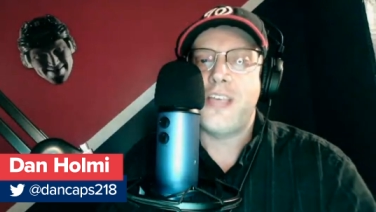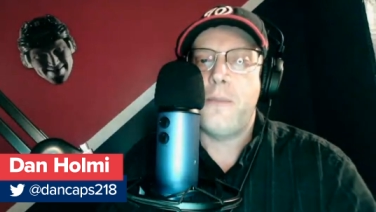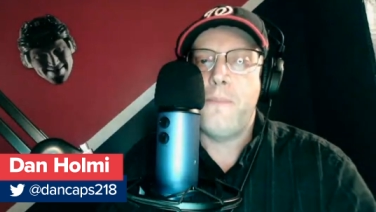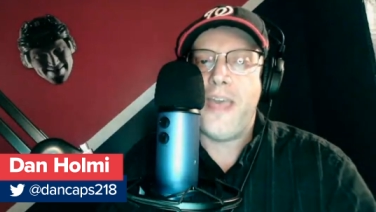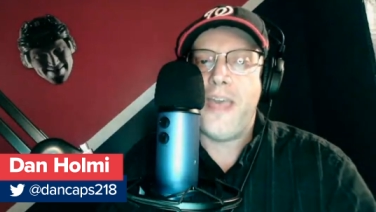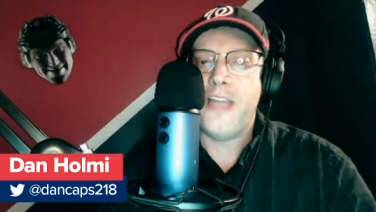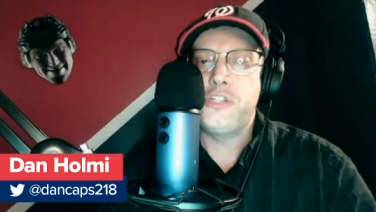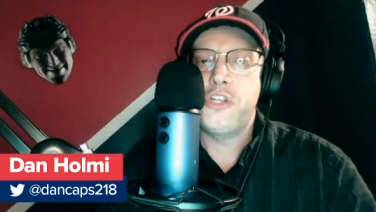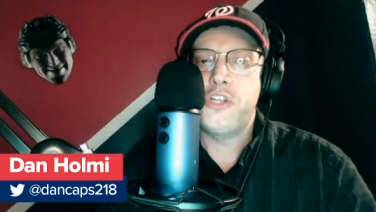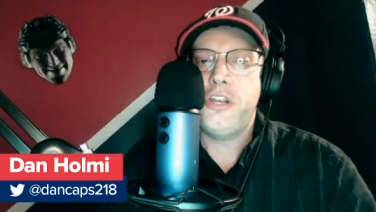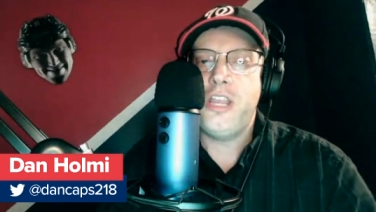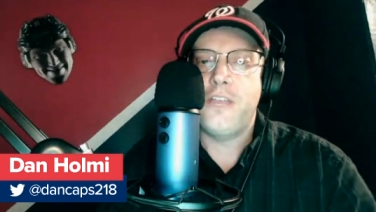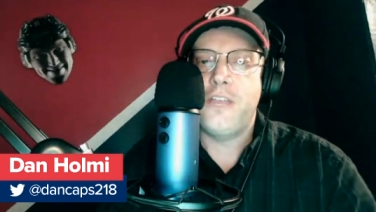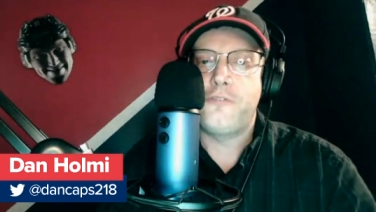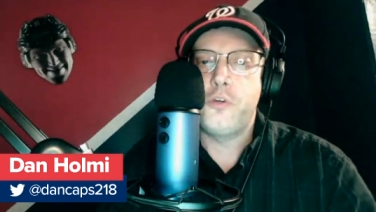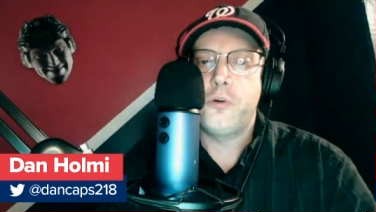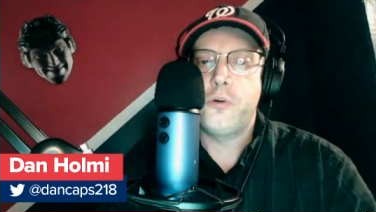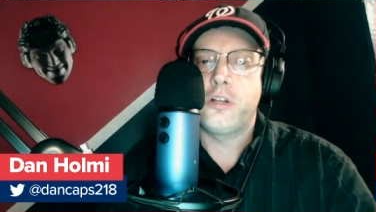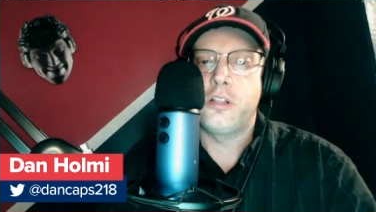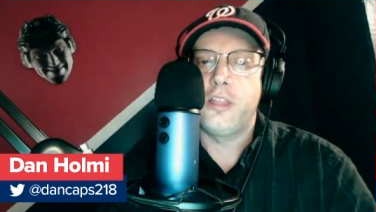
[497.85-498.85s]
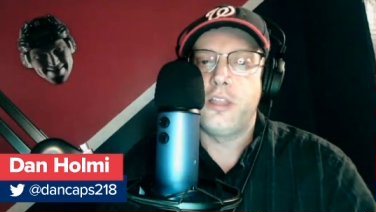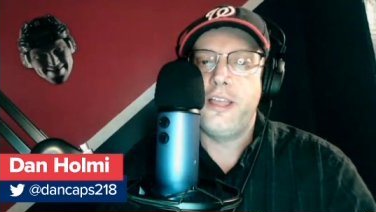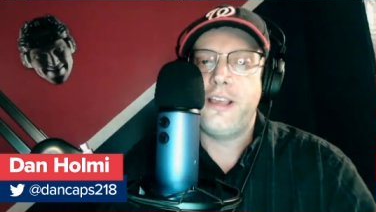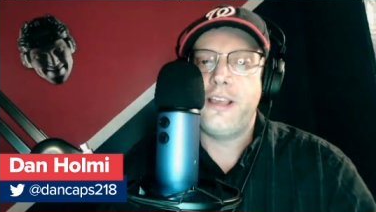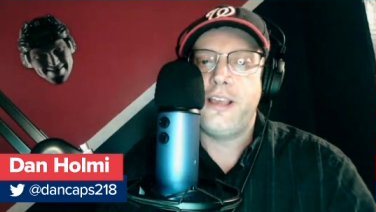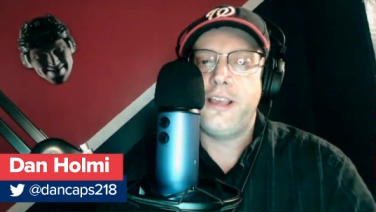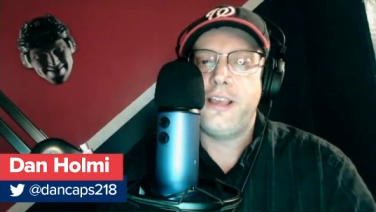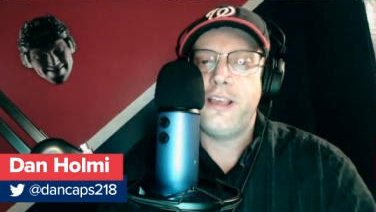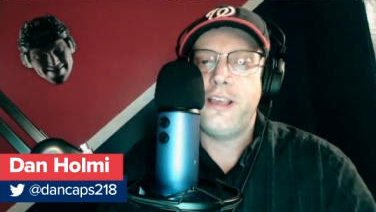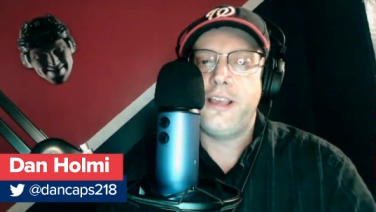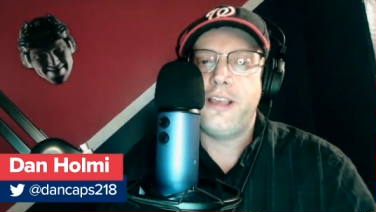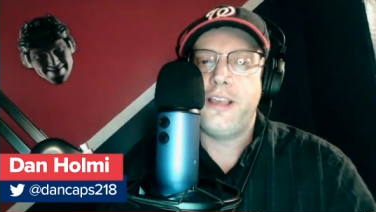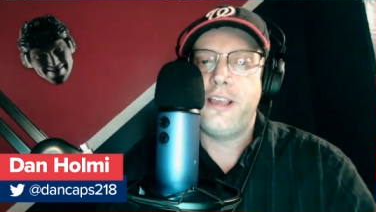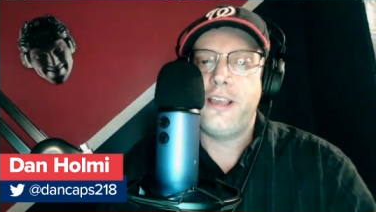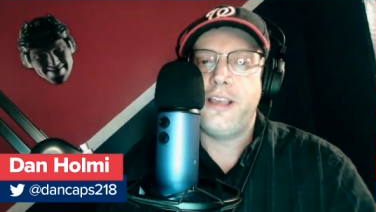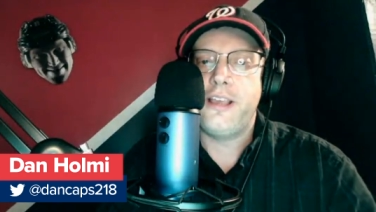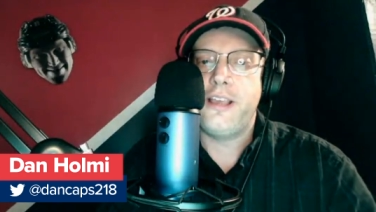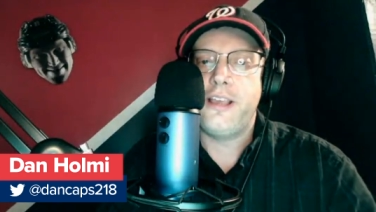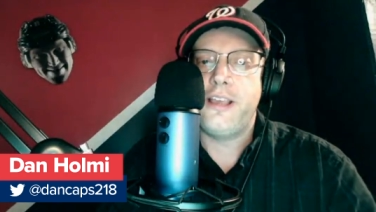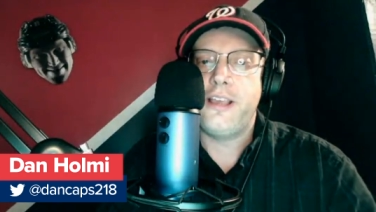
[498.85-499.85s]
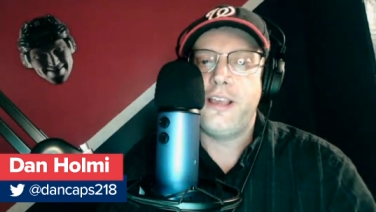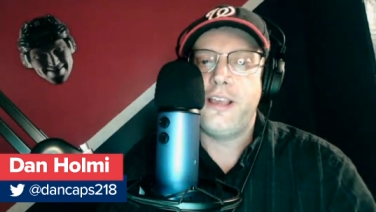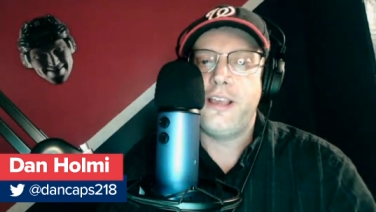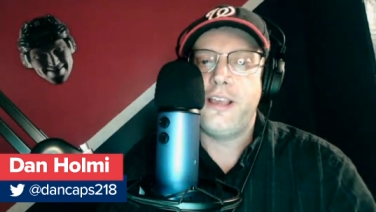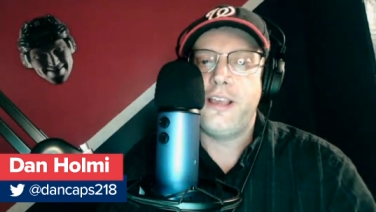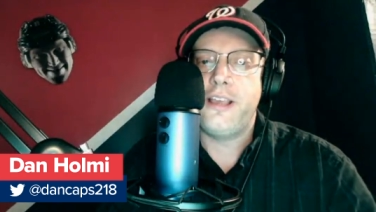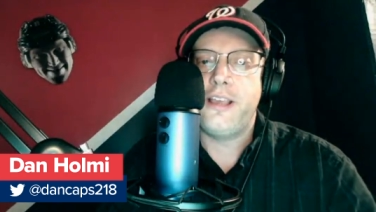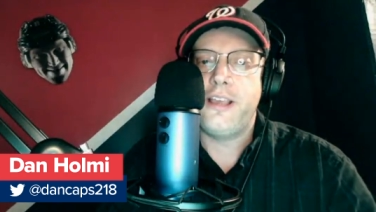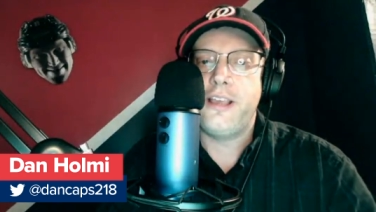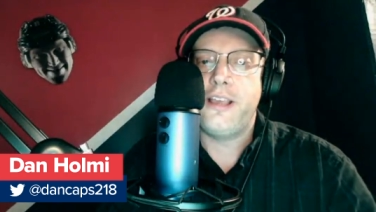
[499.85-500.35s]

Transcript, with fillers: Imagine if you could lick that brownie spatula